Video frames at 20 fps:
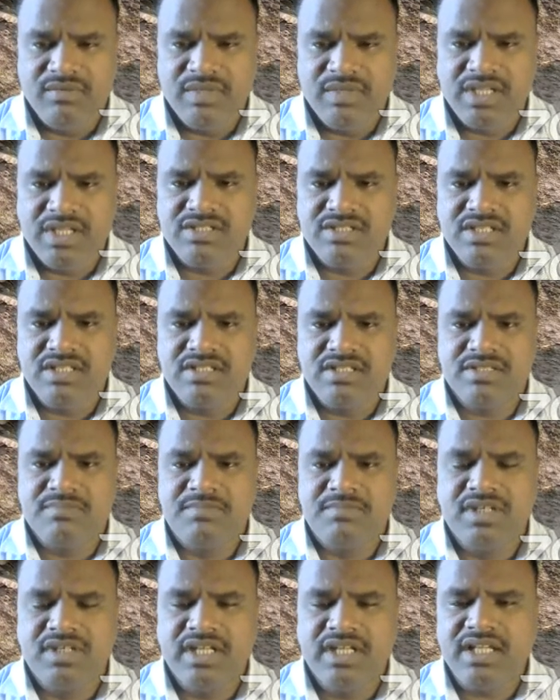You can say this
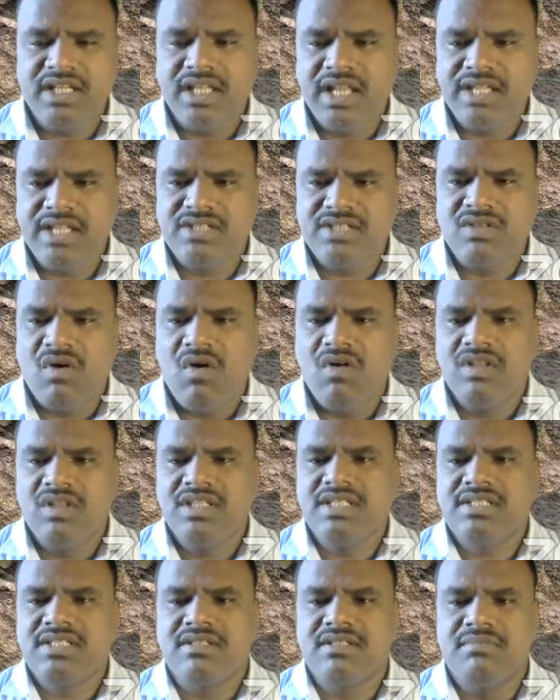burning, collect all
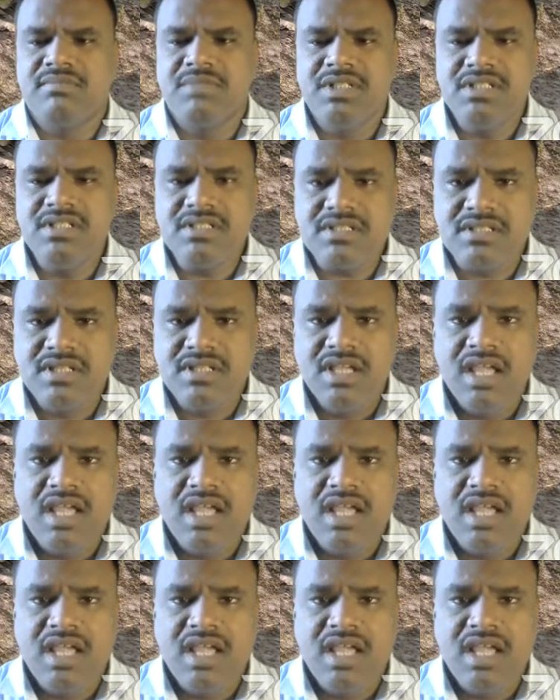these stubbles,